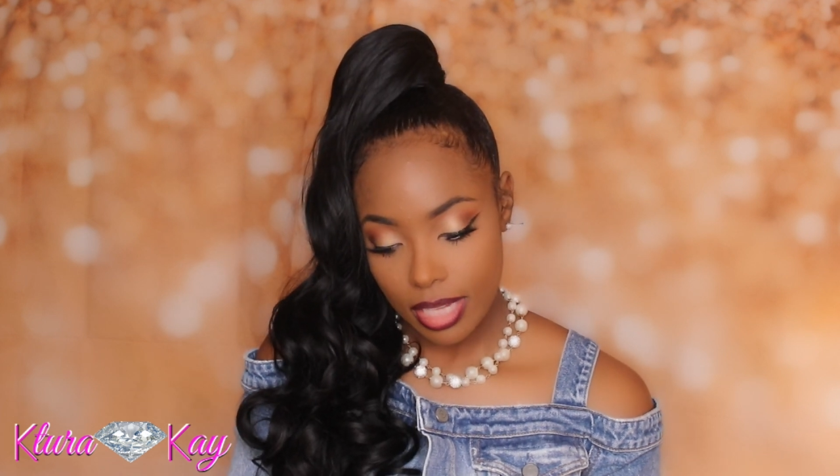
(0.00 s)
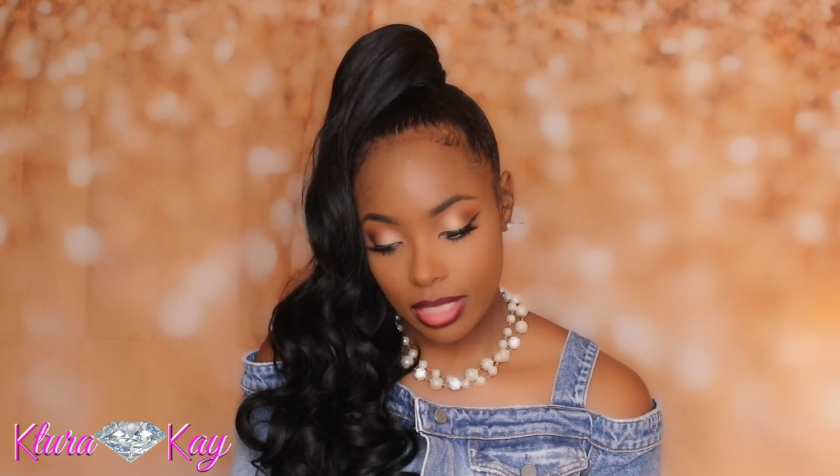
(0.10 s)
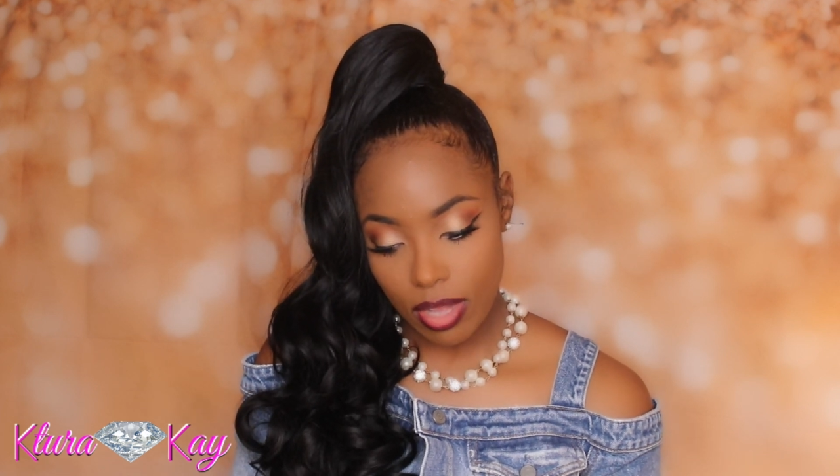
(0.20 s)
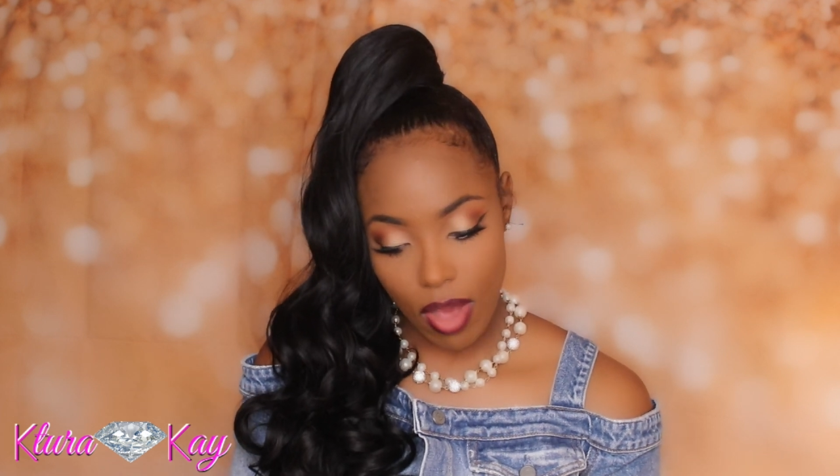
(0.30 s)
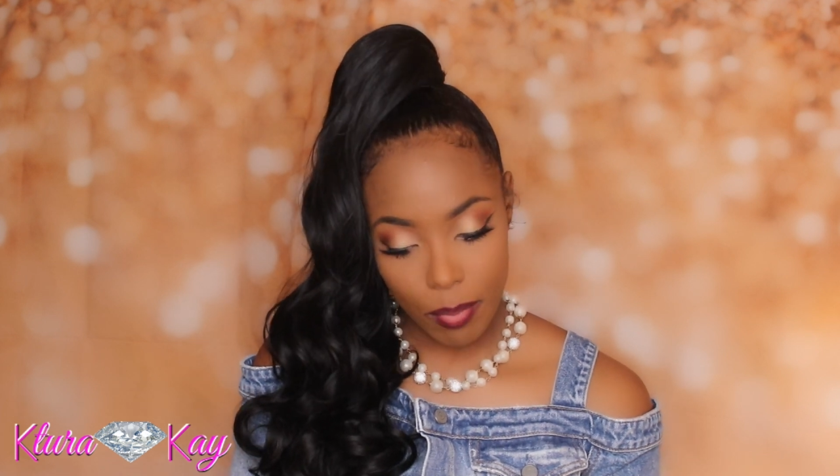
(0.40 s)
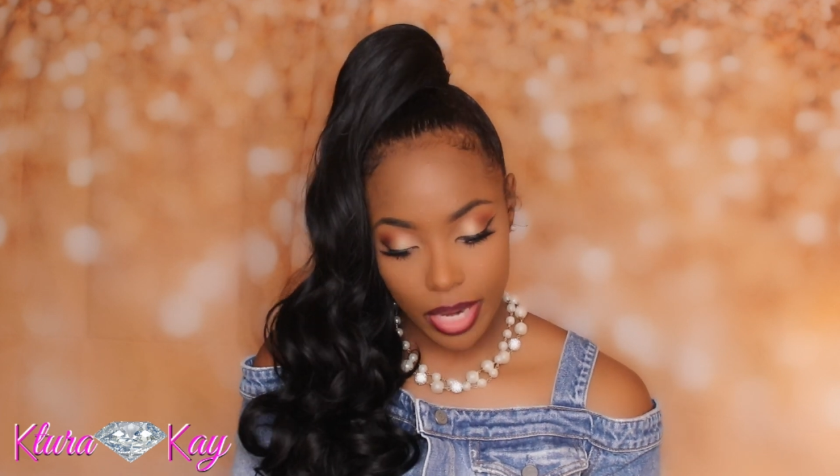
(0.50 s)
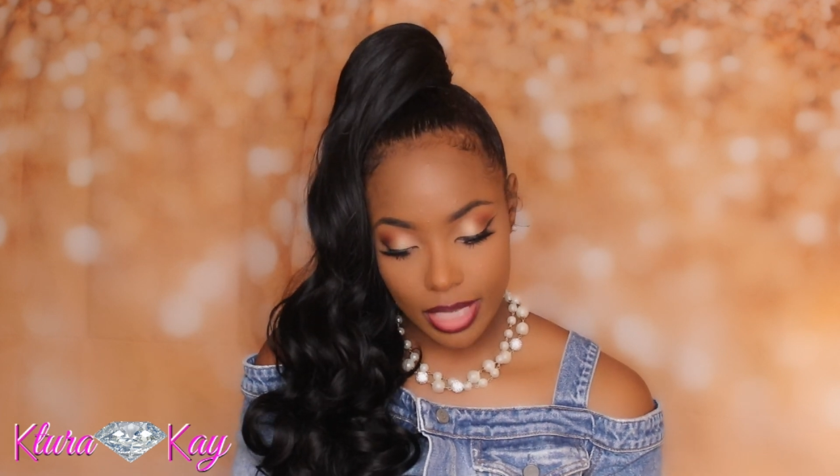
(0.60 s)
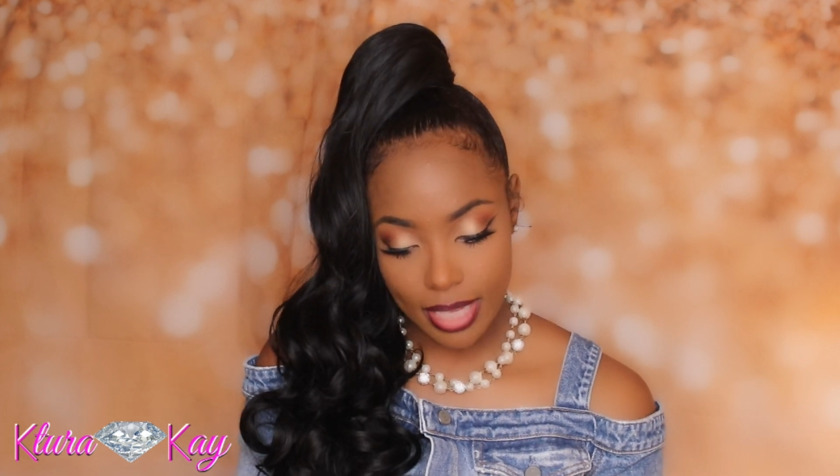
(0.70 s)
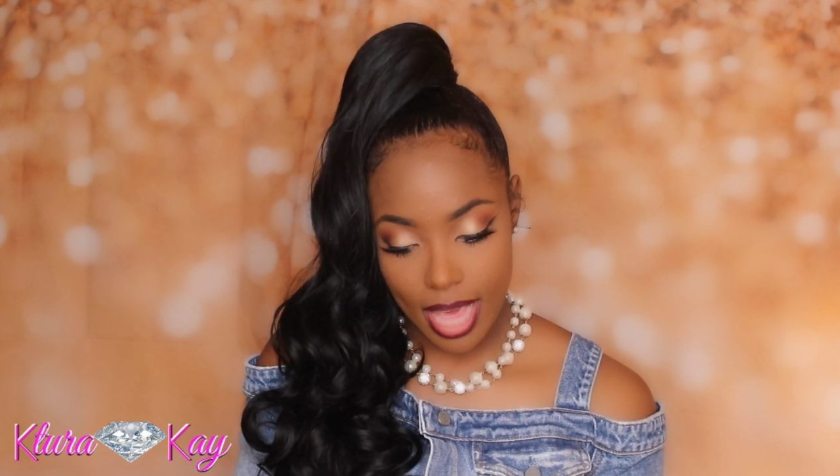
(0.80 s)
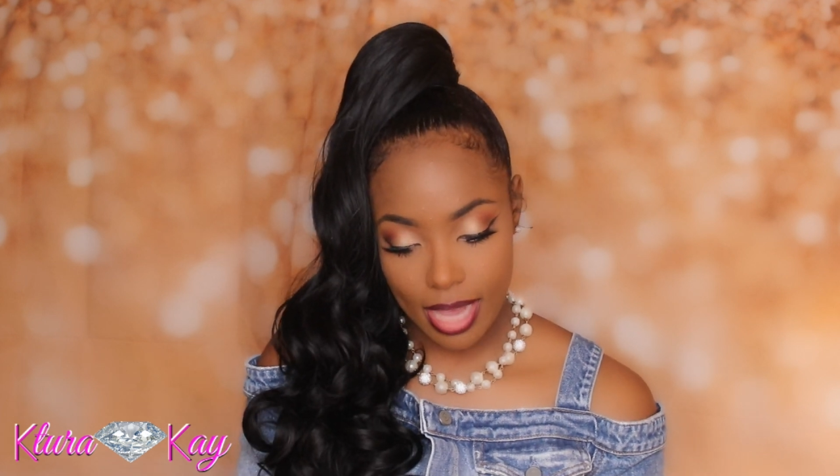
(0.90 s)
So I'm
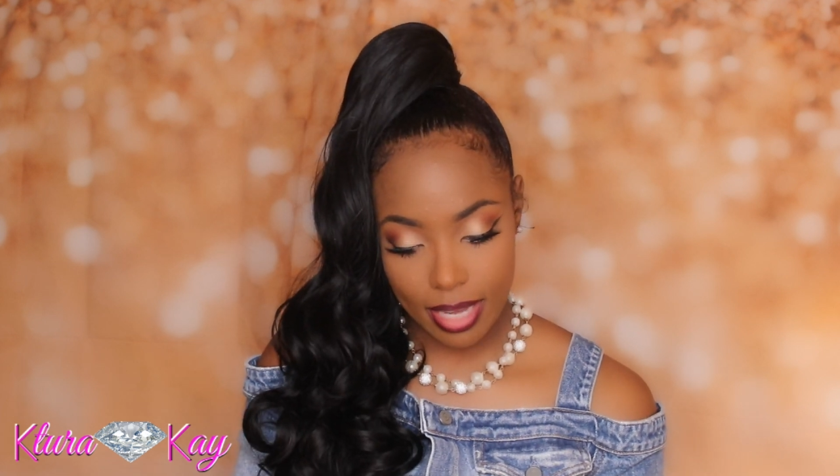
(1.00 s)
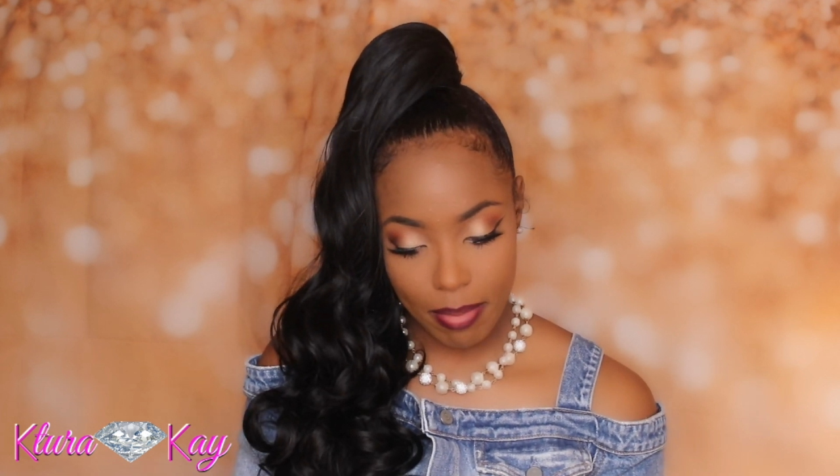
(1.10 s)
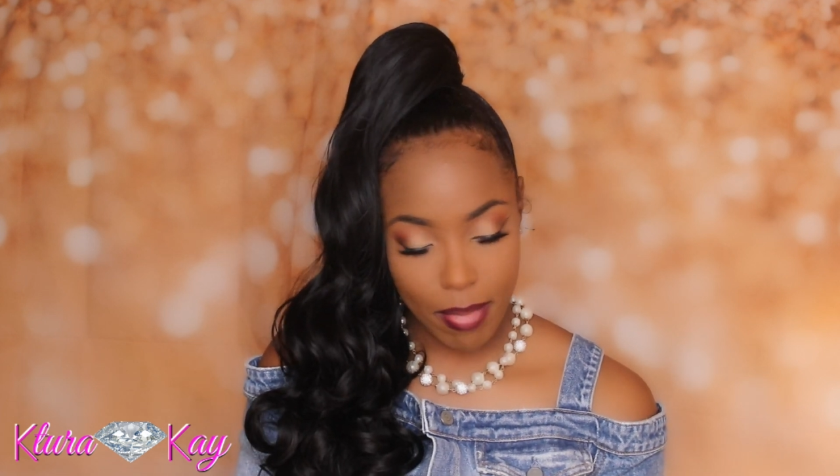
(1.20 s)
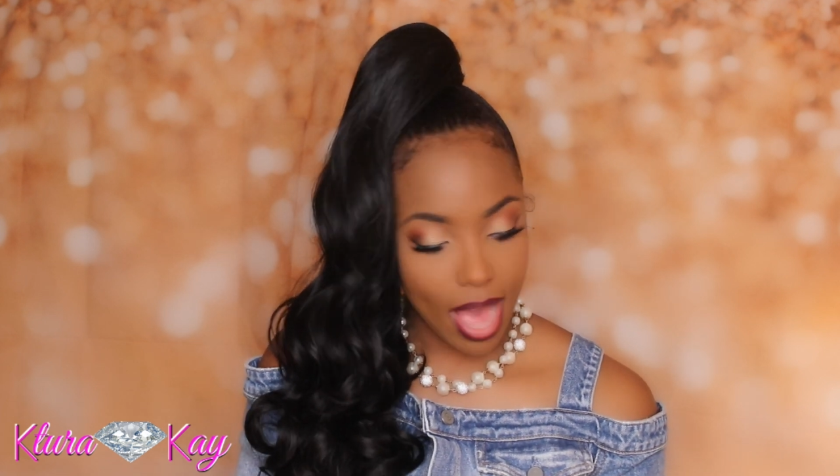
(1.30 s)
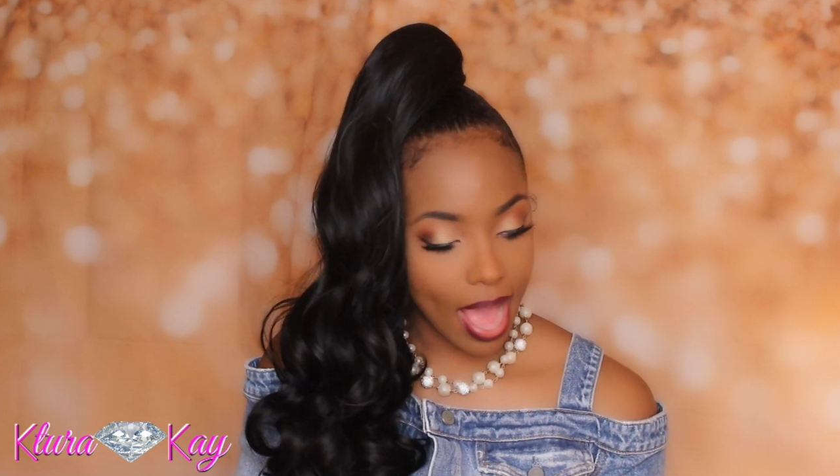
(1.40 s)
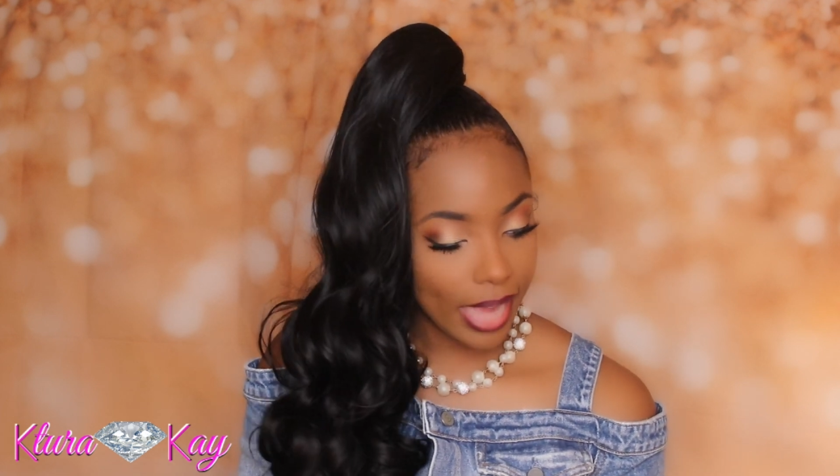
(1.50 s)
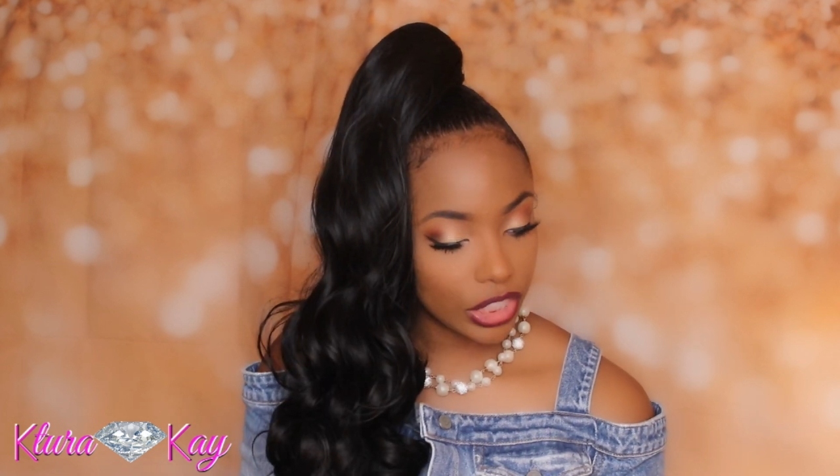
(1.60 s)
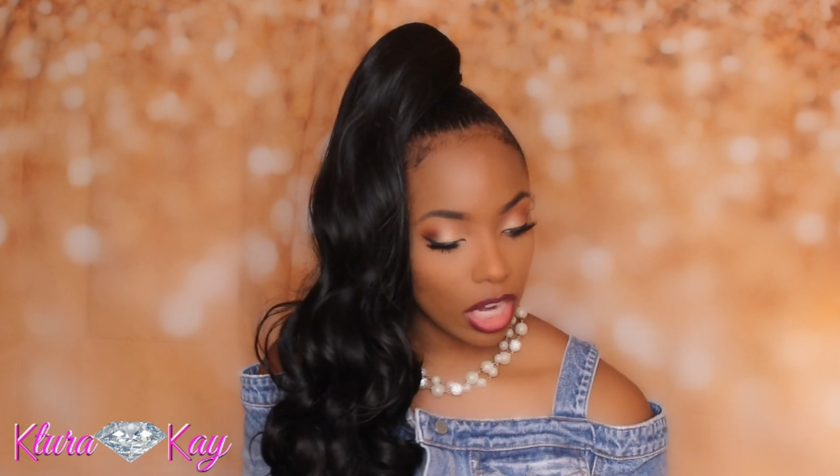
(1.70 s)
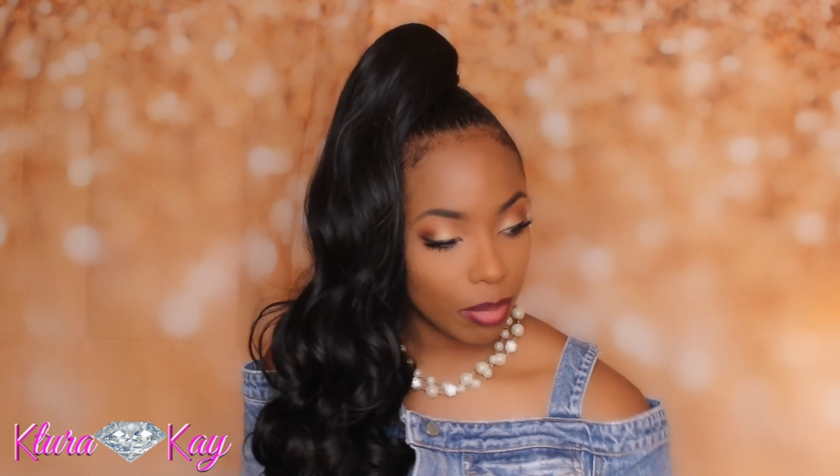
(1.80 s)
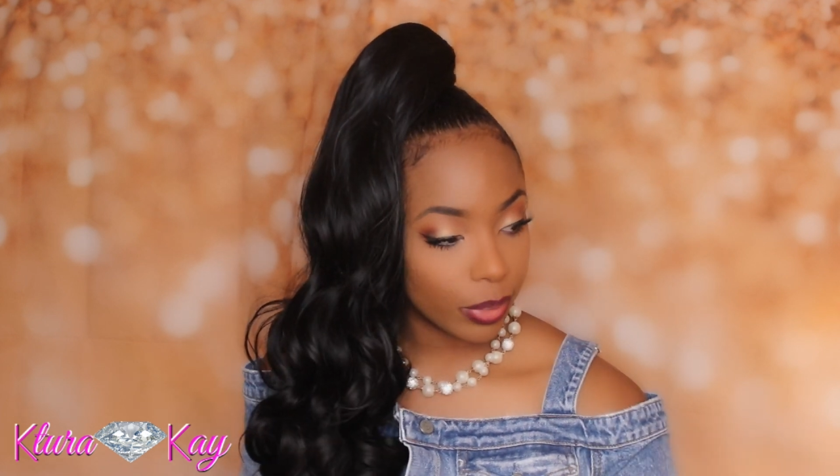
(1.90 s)
gonna take my eyeshadow